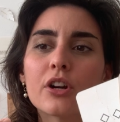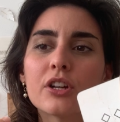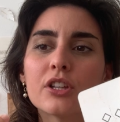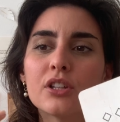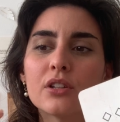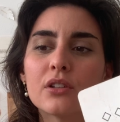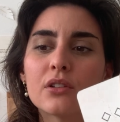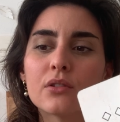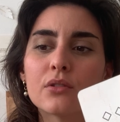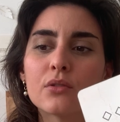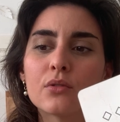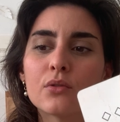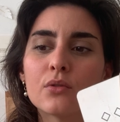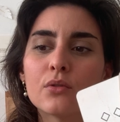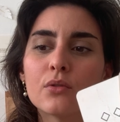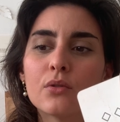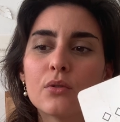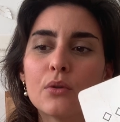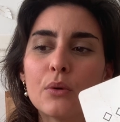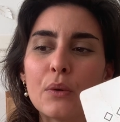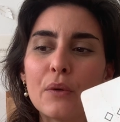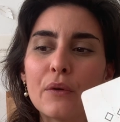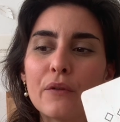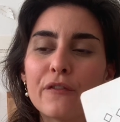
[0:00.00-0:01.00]

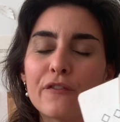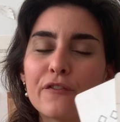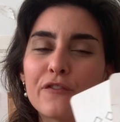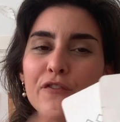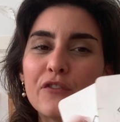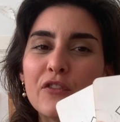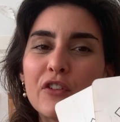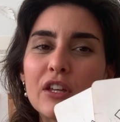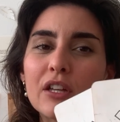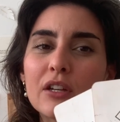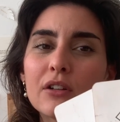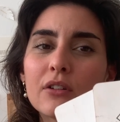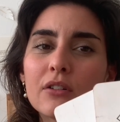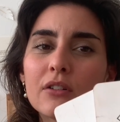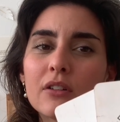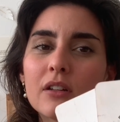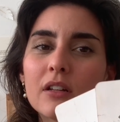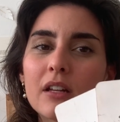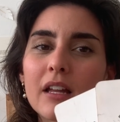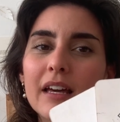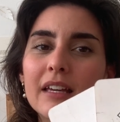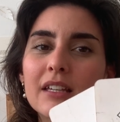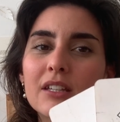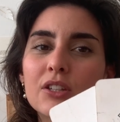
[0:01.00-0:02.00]
you feel
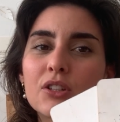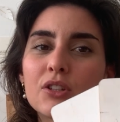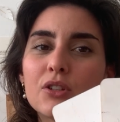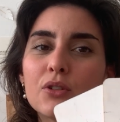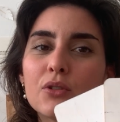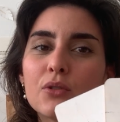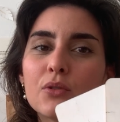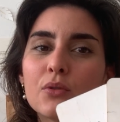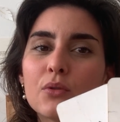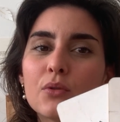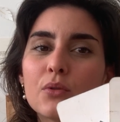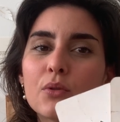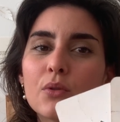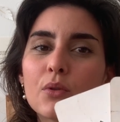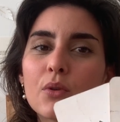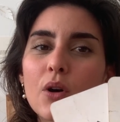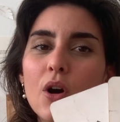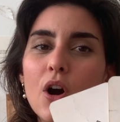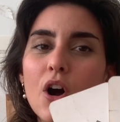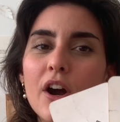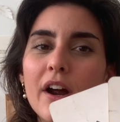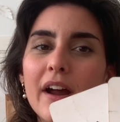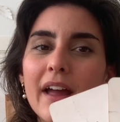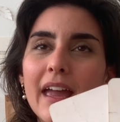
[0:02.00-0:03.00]
like you
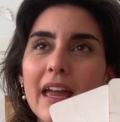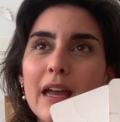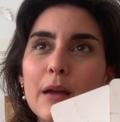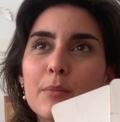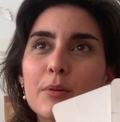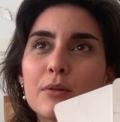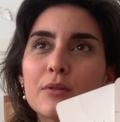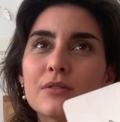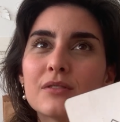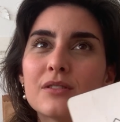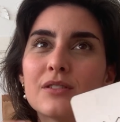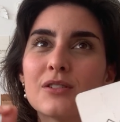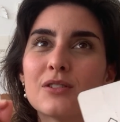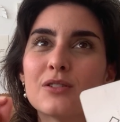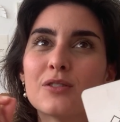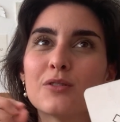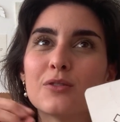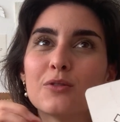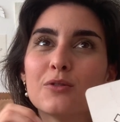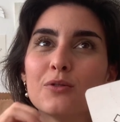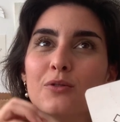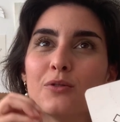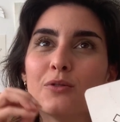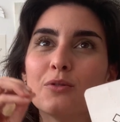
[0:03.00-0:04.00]
are able
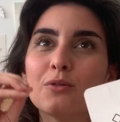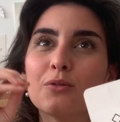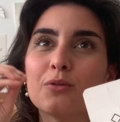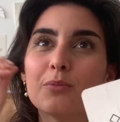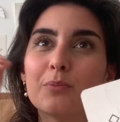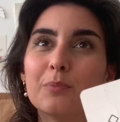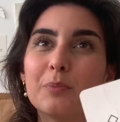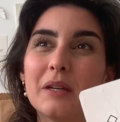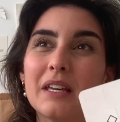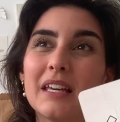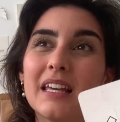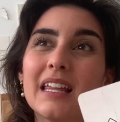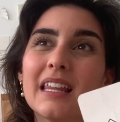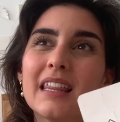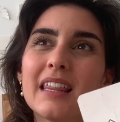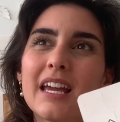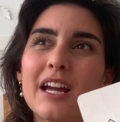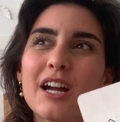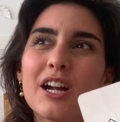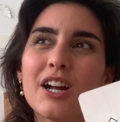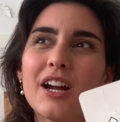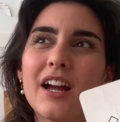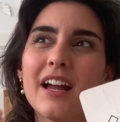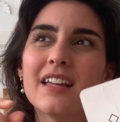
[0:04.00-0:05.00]
to be
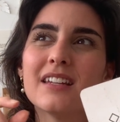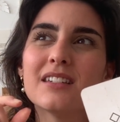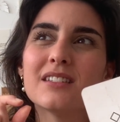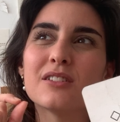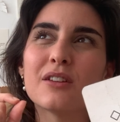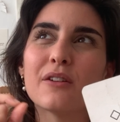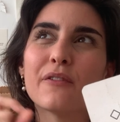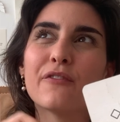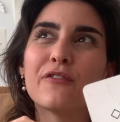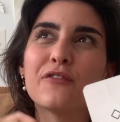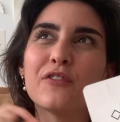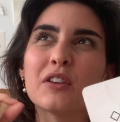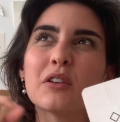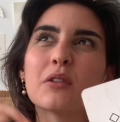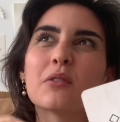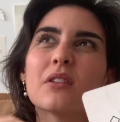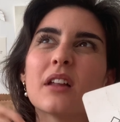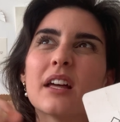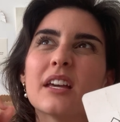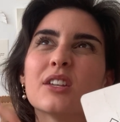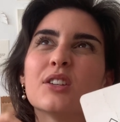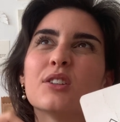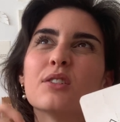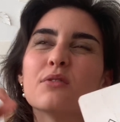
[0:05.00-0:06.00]
there and to feel
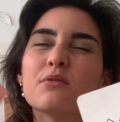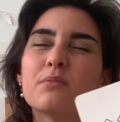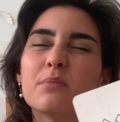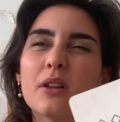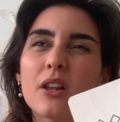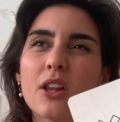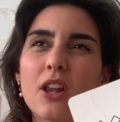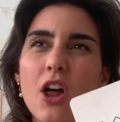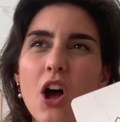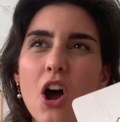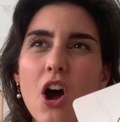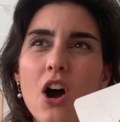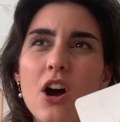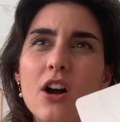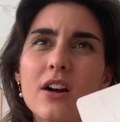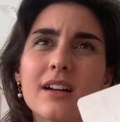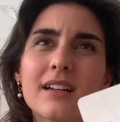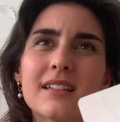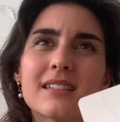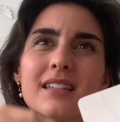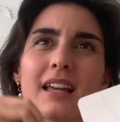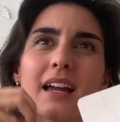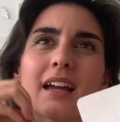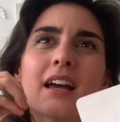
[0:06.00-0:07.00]
like you belong,
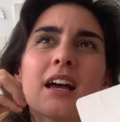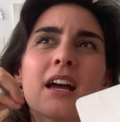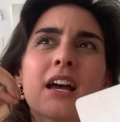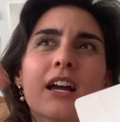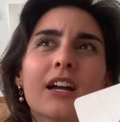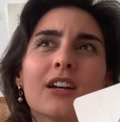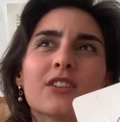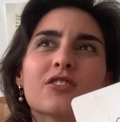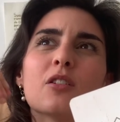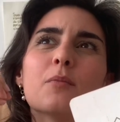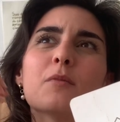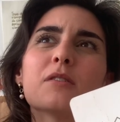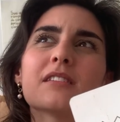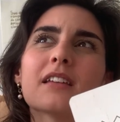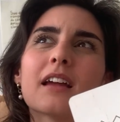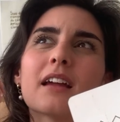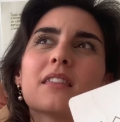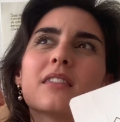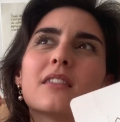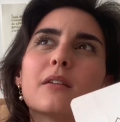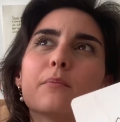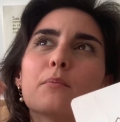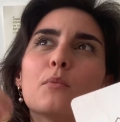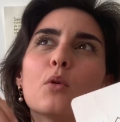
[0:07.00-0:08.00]
it's almost
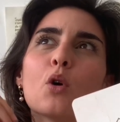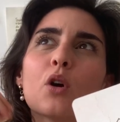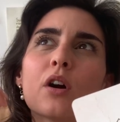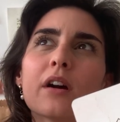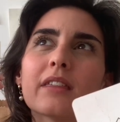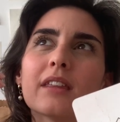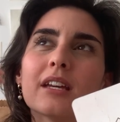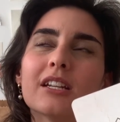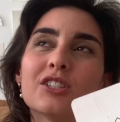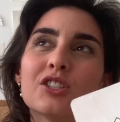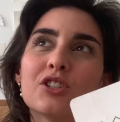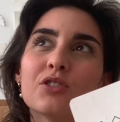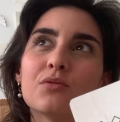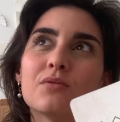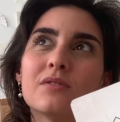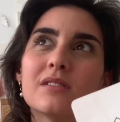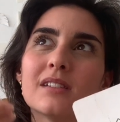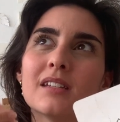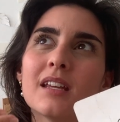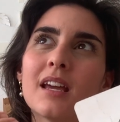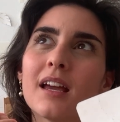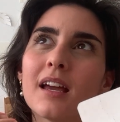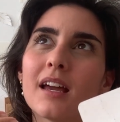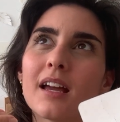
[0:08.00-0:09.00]
like the more that you
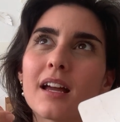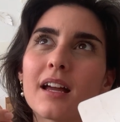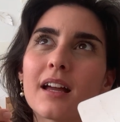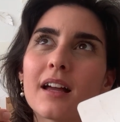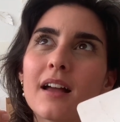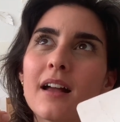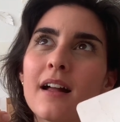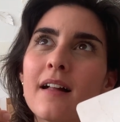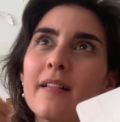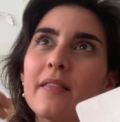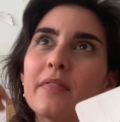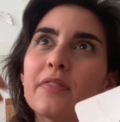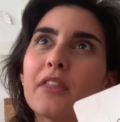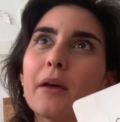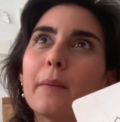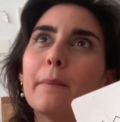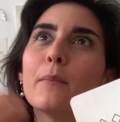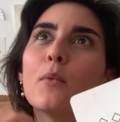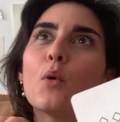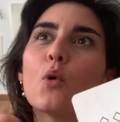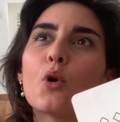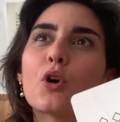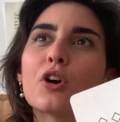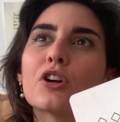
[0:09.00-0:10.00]
dig, the
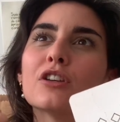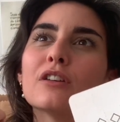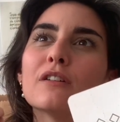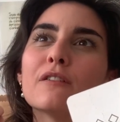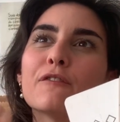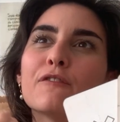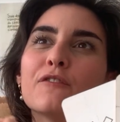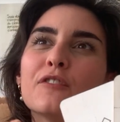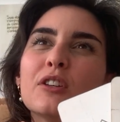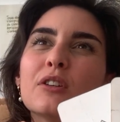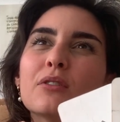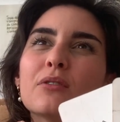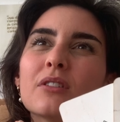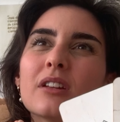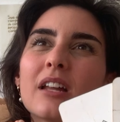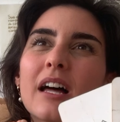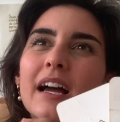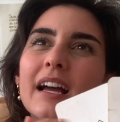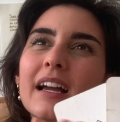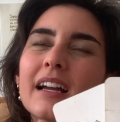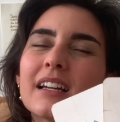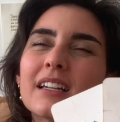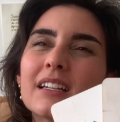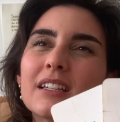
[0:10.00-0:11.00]
more you feel
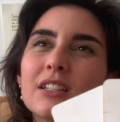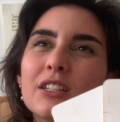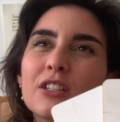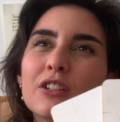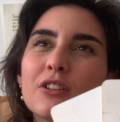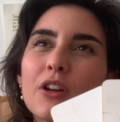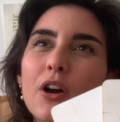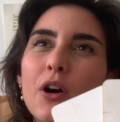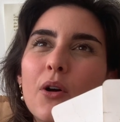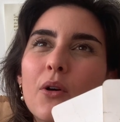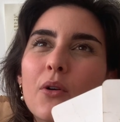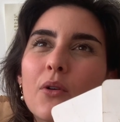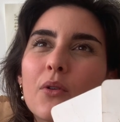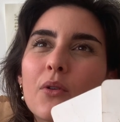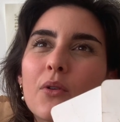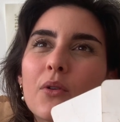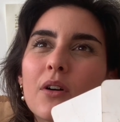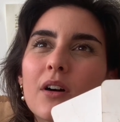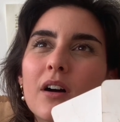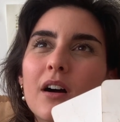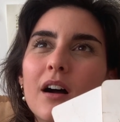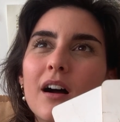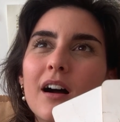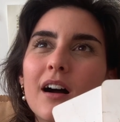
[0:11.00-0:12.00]
like, you
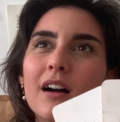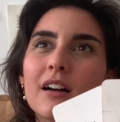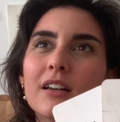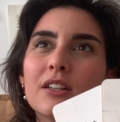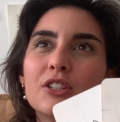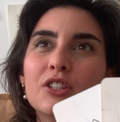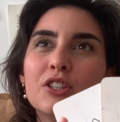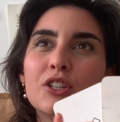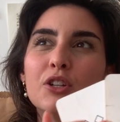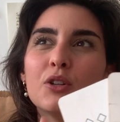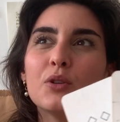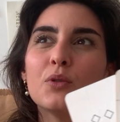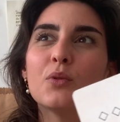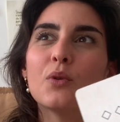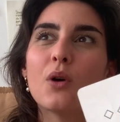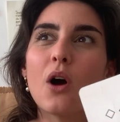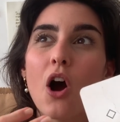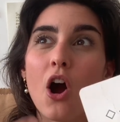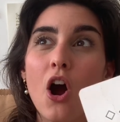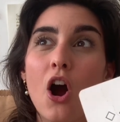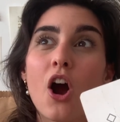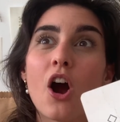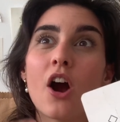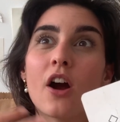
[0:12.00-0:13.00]
know, you
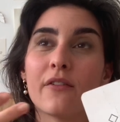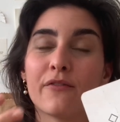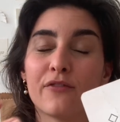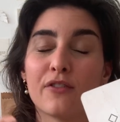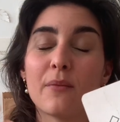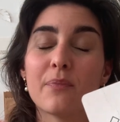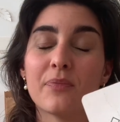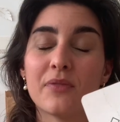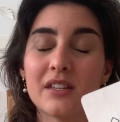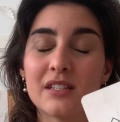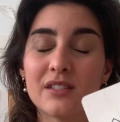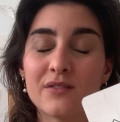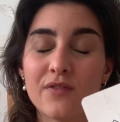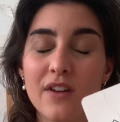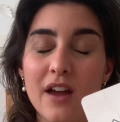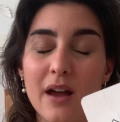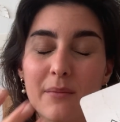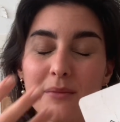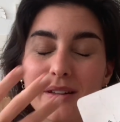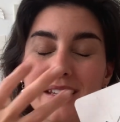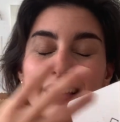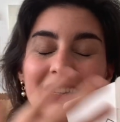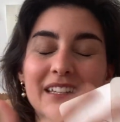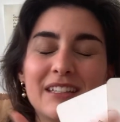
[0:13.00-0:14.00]
are from this
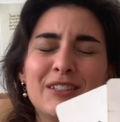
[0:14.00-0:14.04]
family.